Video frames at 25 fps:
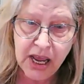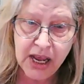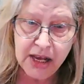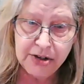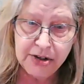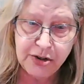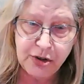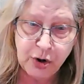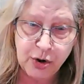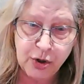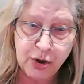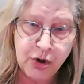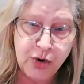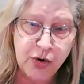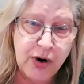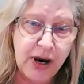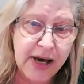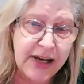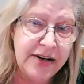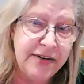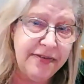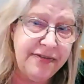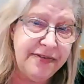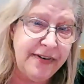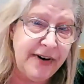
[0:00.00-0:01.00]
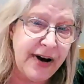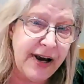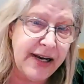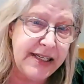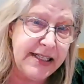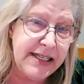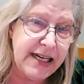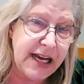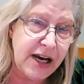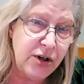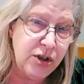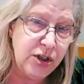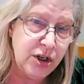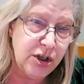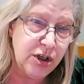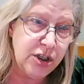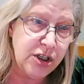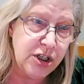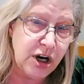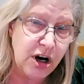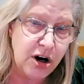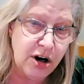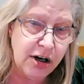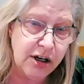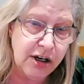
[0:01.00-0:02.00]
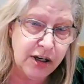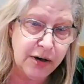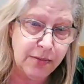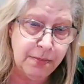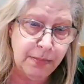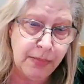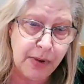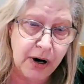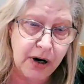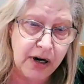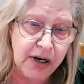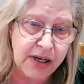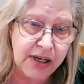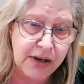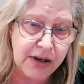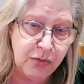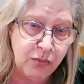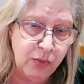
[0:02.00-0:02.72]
So you've got to find out your target market,